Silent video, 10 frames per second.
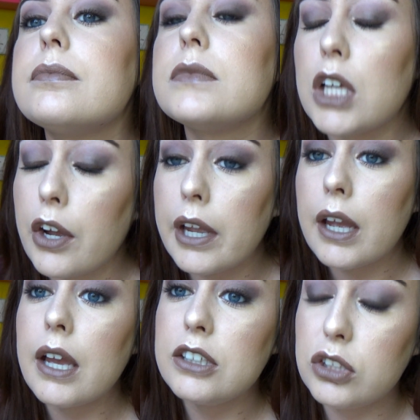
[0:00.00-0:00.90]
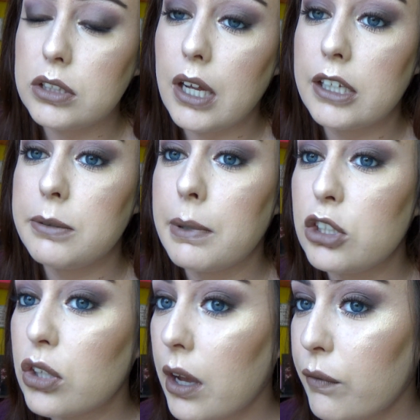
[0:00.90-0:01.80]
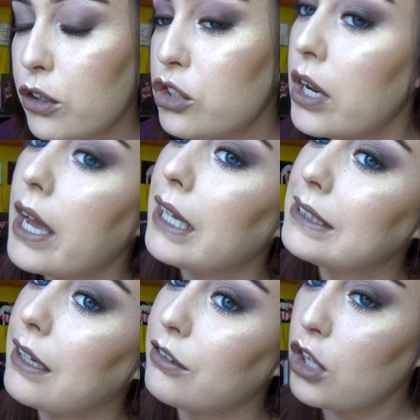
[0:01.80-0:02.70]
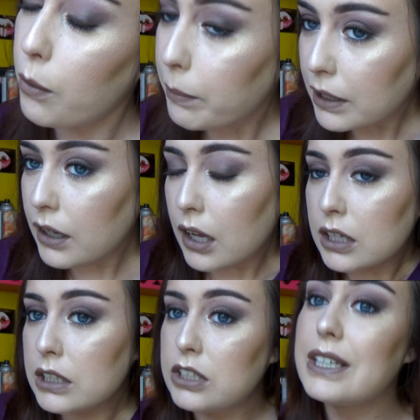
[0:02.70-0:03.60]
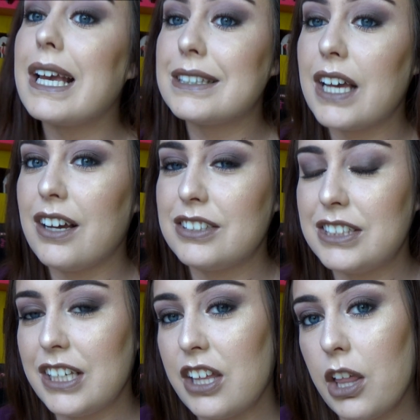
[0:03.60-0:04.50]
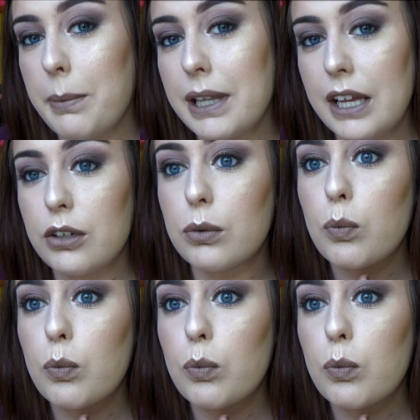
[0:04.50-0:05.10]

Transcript: sorry, it's just not as much coverage as I was hoping. So yes, I'll see you a little bit later.